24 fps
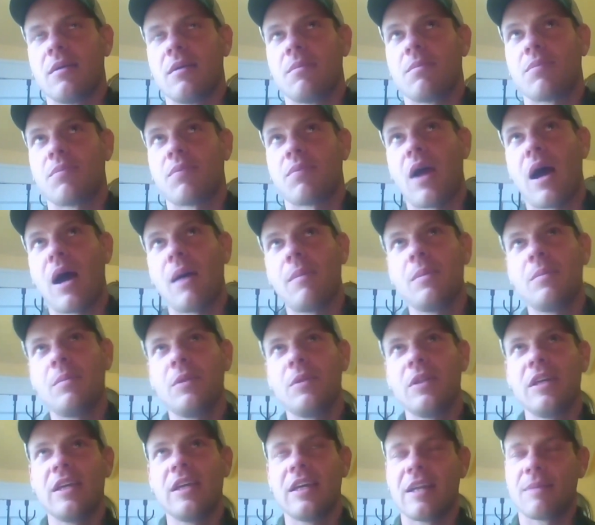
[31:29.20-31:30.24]

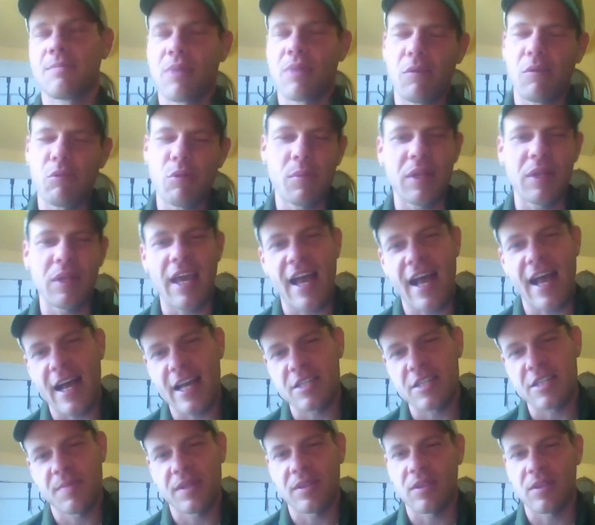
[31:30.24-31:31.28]
probably
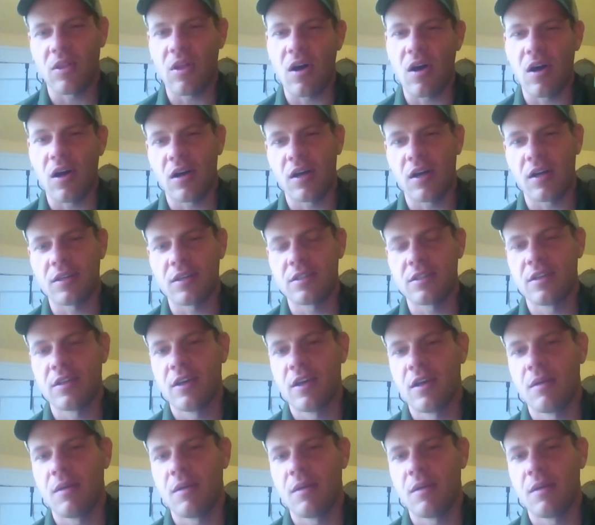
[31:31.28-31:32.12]
has been logged,